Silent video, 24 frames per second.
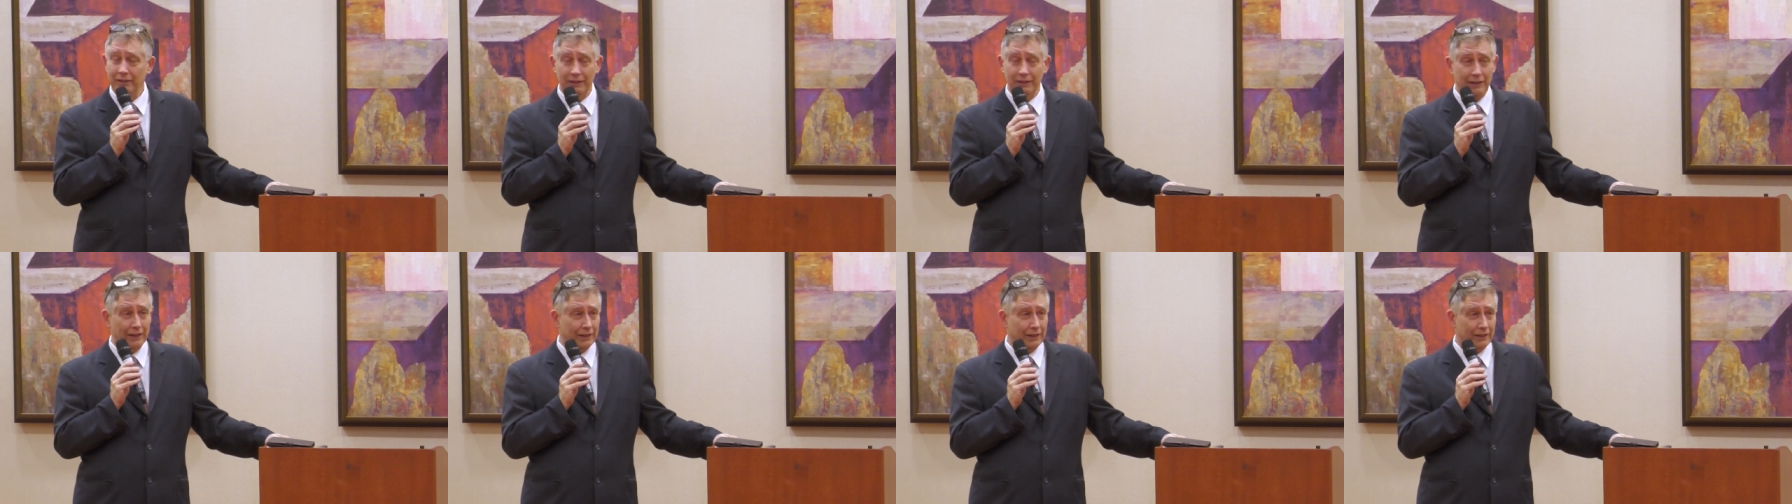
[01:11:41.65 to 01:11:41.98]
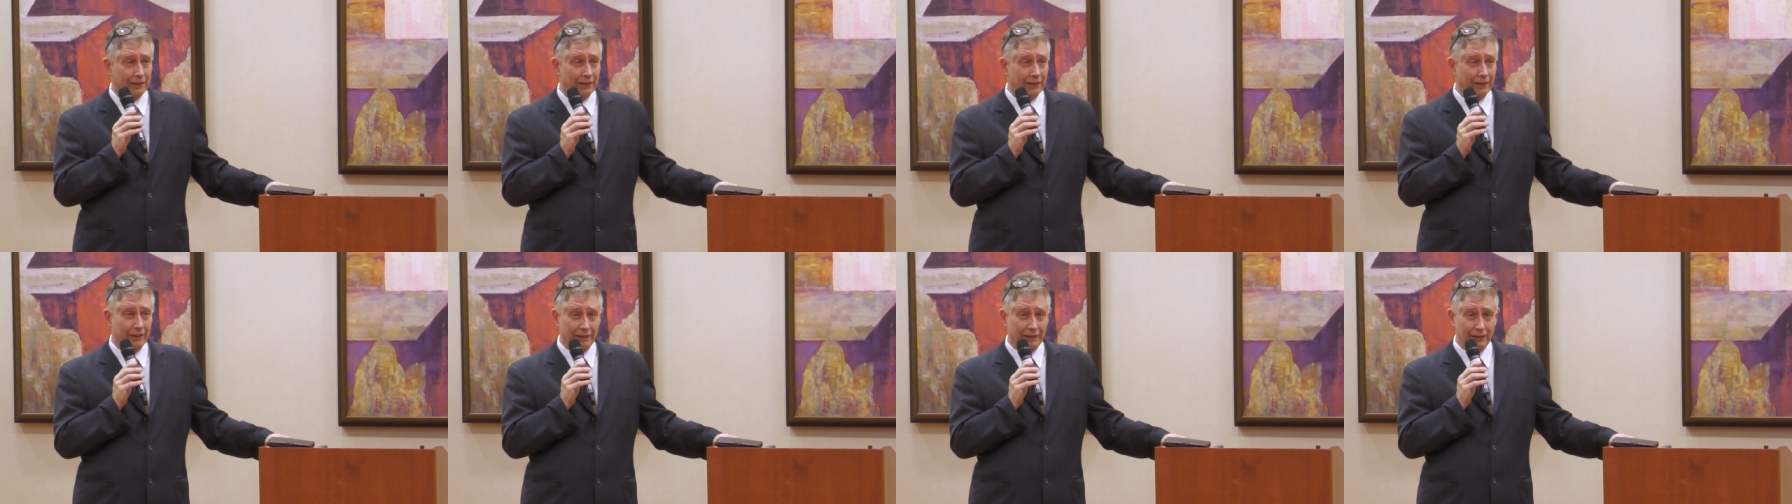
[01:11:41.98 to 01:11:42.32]

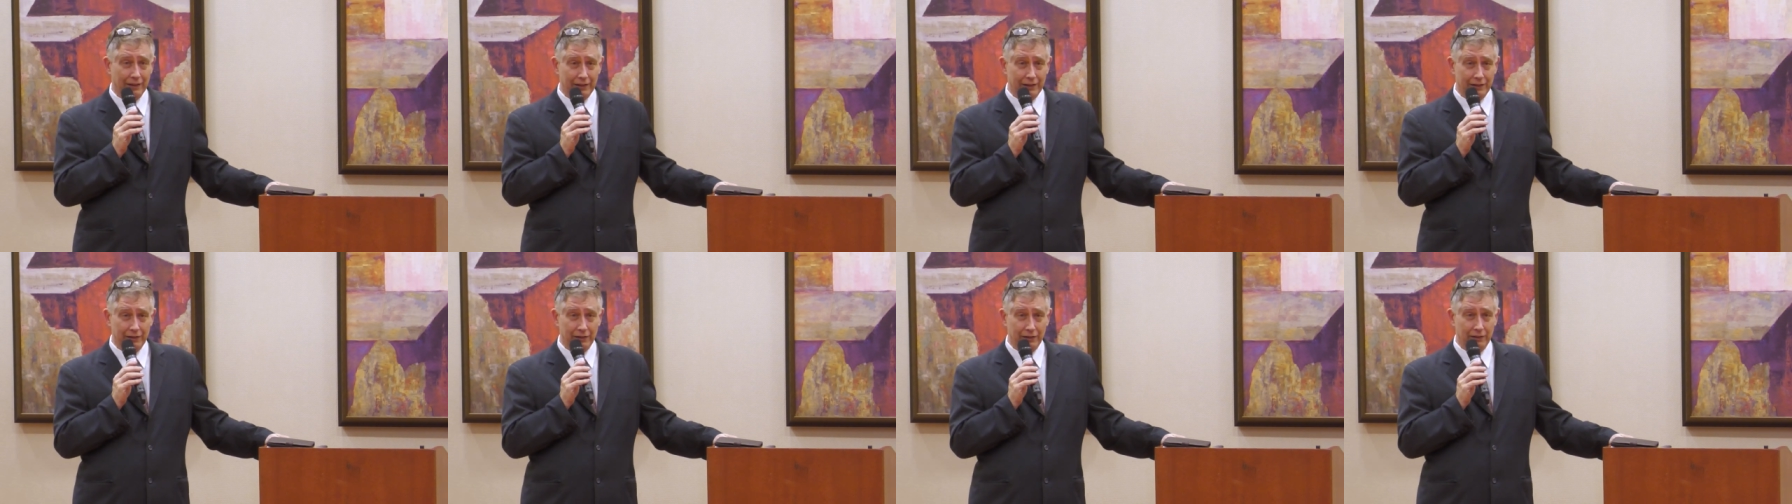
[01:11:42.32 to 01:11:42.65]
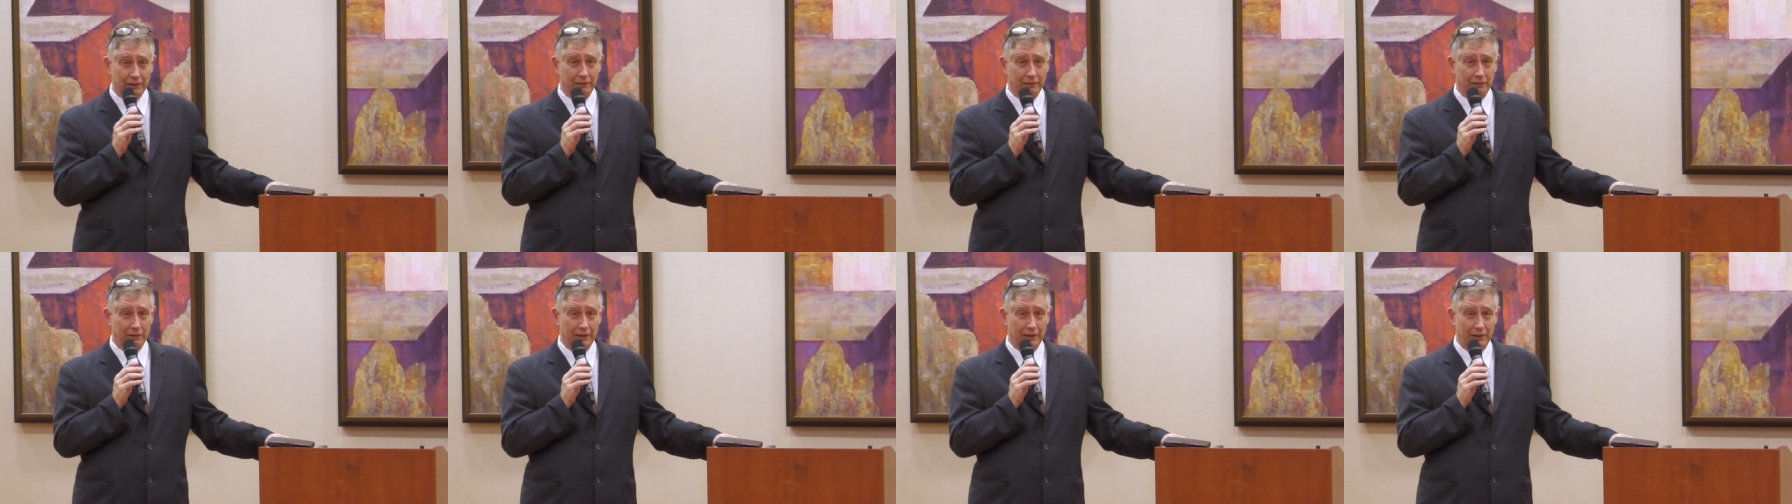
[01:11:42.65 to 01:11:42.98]
that,
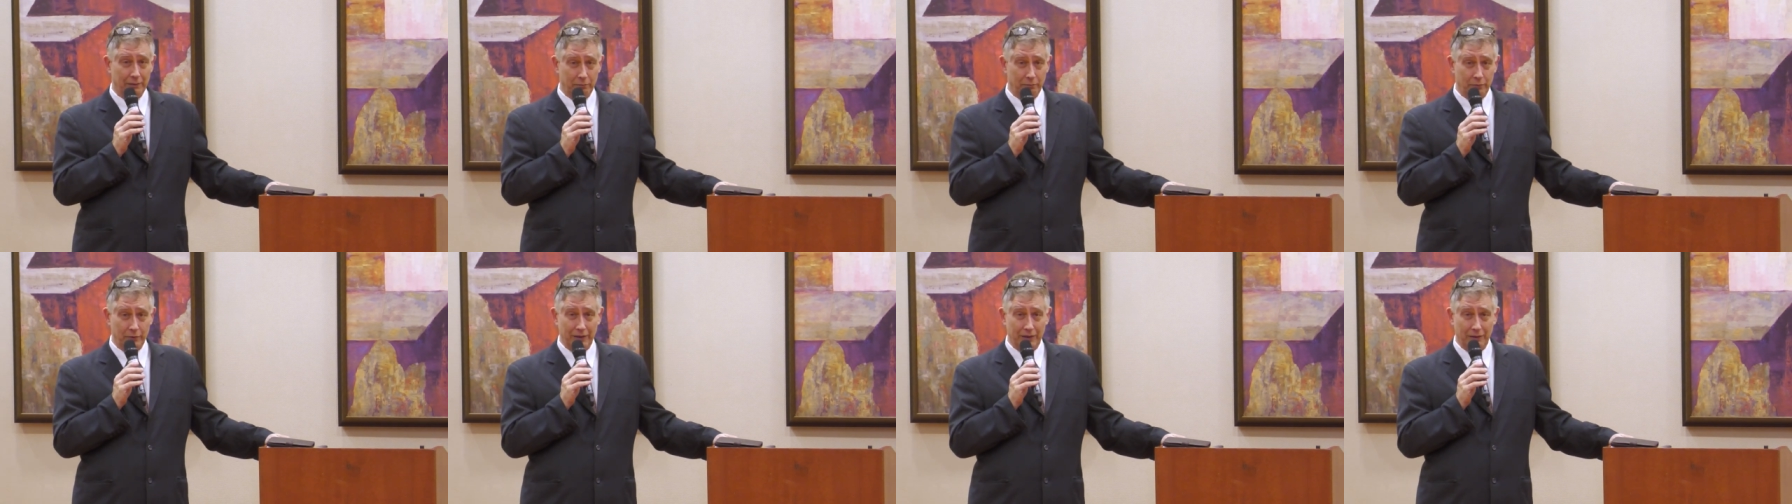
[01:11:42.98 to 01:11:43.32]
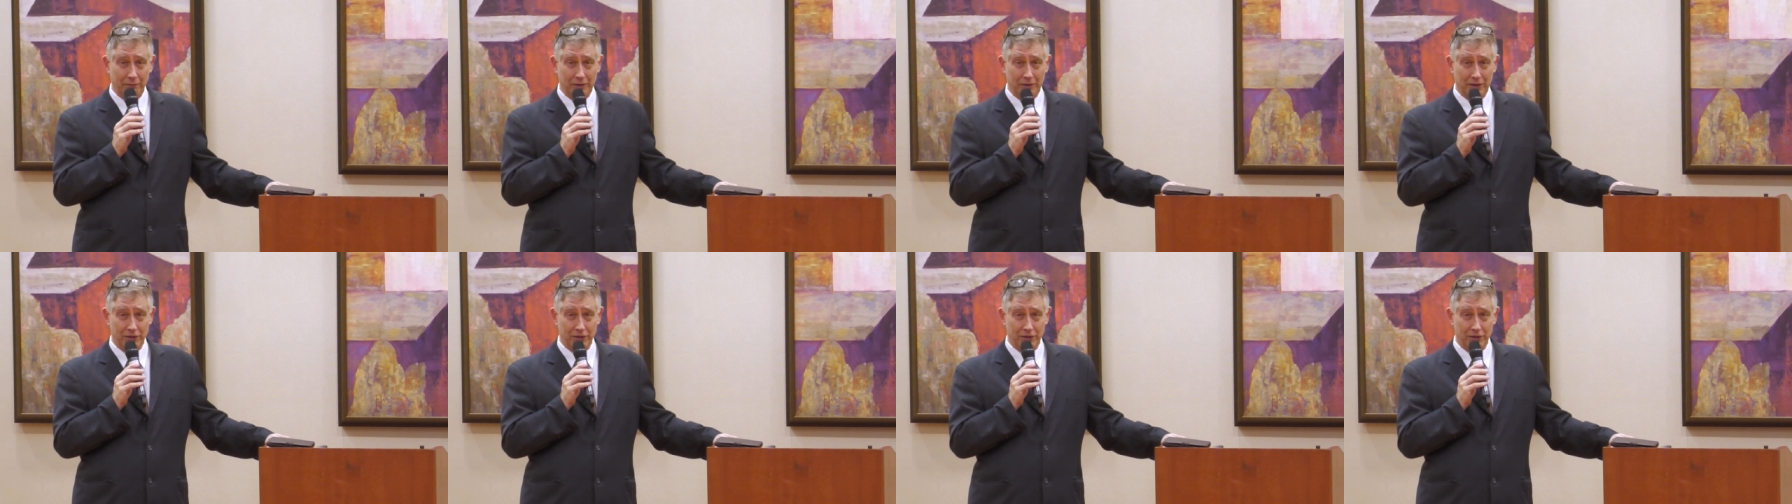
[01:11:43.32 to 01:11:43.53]
that, that pretty